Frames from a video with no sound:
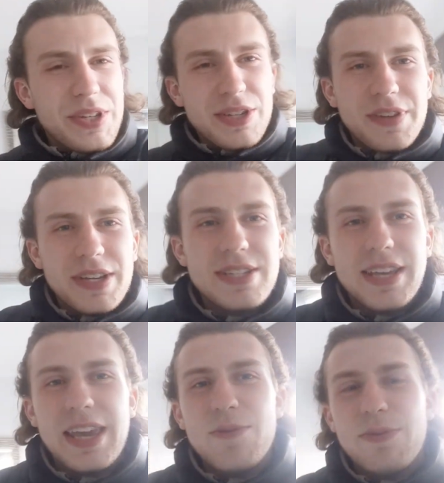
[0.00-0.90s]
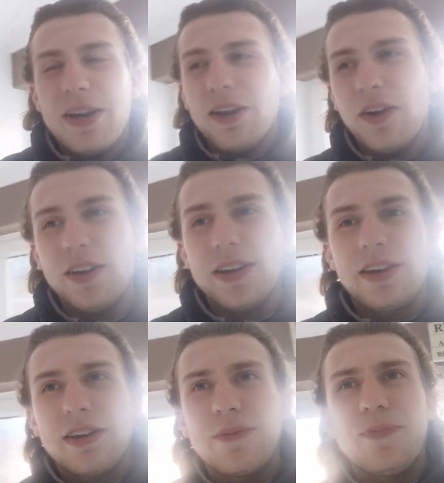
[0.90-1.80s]
just things to keep it,
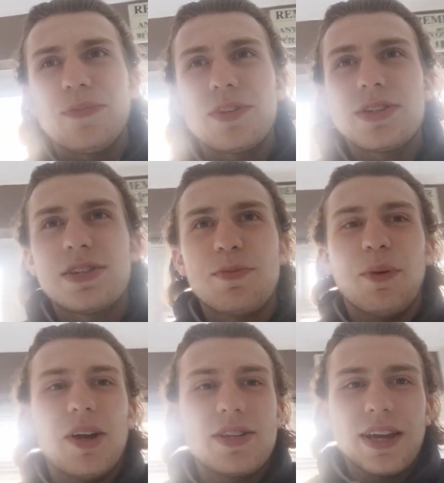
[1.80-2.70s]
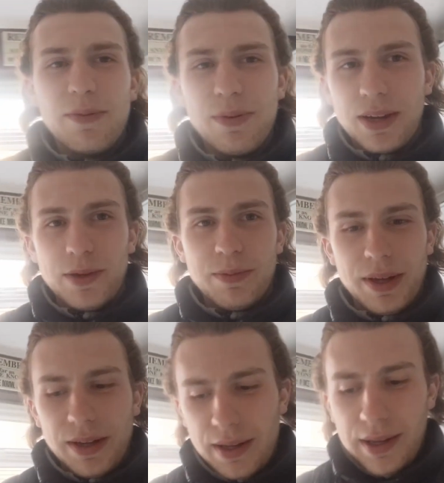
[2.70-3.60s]
like, spice up a little
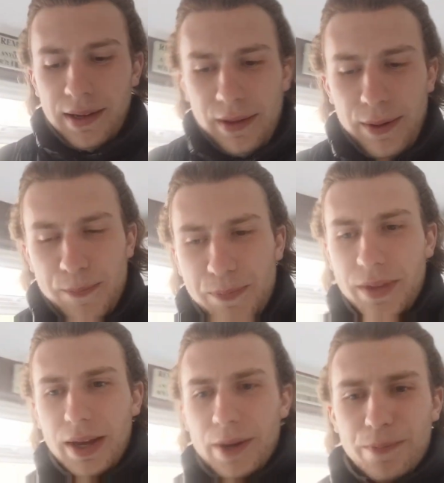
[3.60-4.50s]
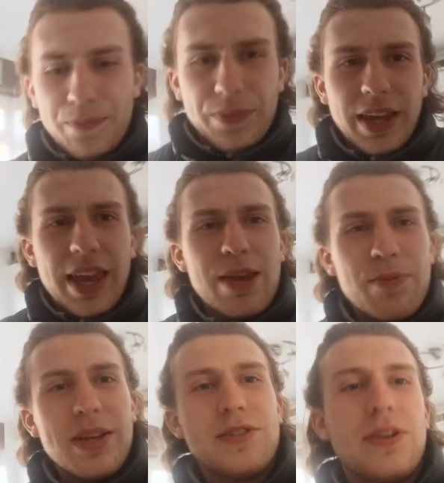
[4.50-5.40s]
bit and
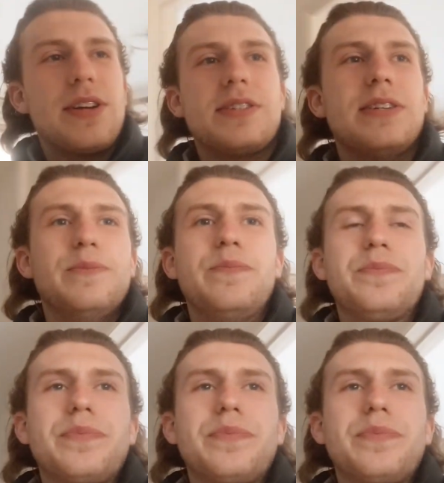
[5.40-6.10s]
keep it interesting,